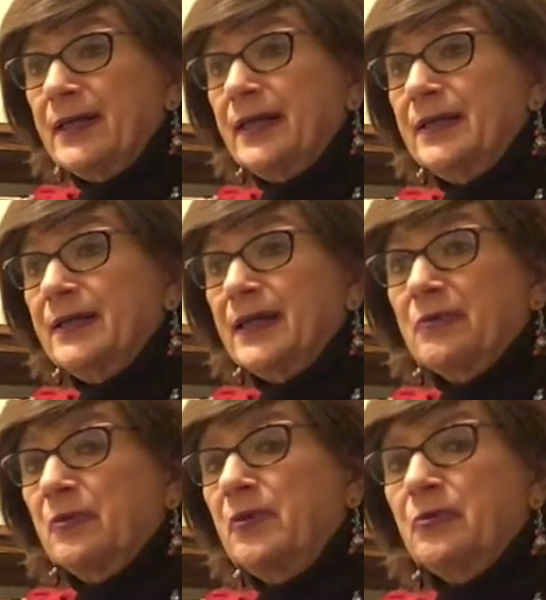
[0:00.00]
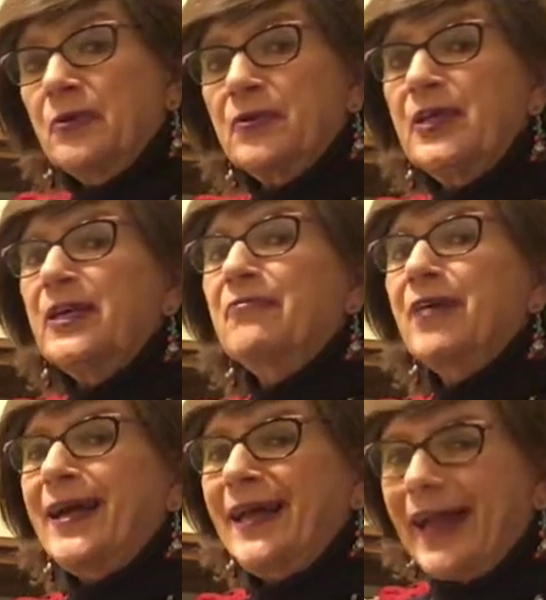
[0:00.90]
and they would be worth it
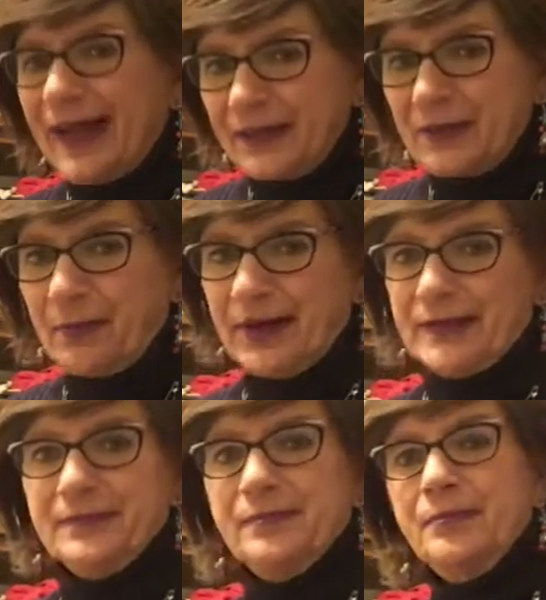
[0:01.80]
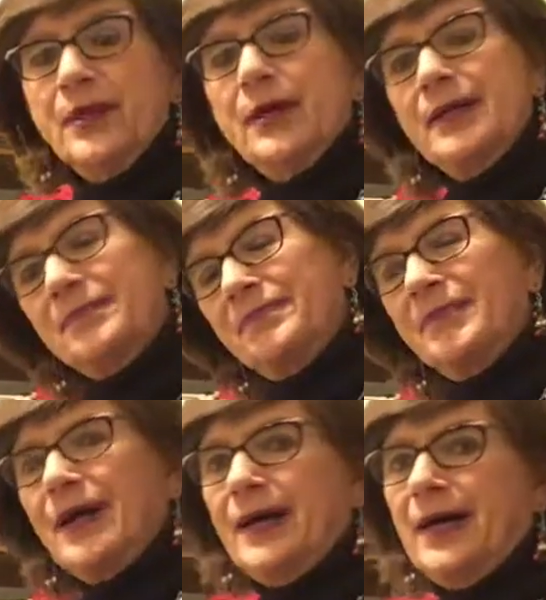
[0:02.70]
if I had the money, but
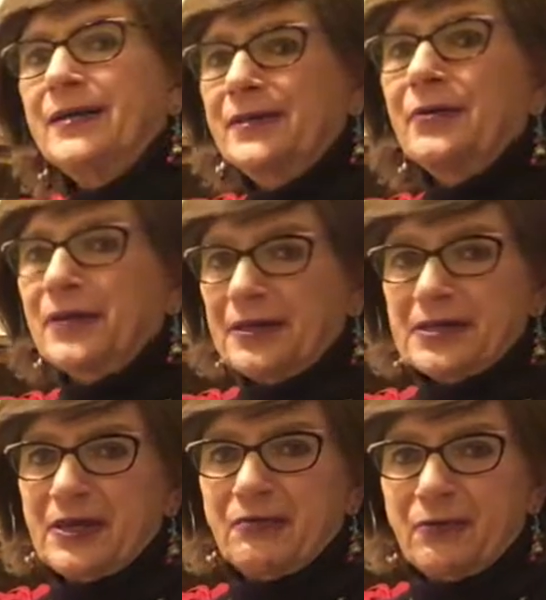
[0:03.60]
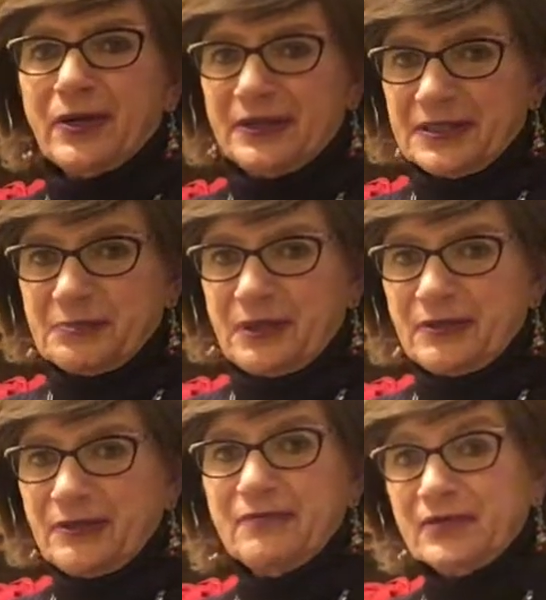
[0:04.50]
I don't, outside of what I
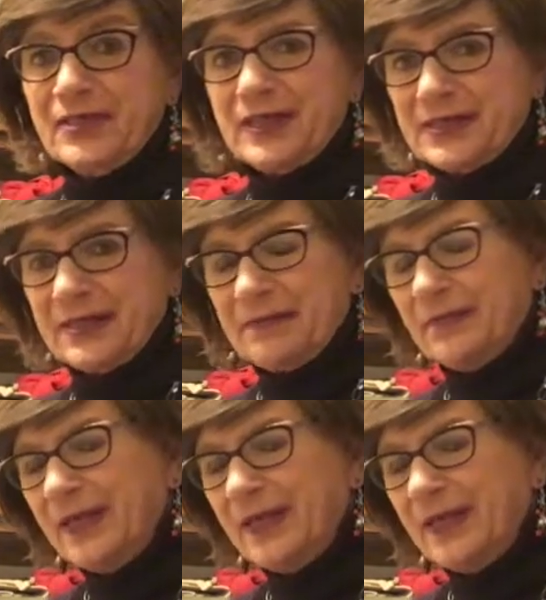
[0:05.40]
spend on it for testing.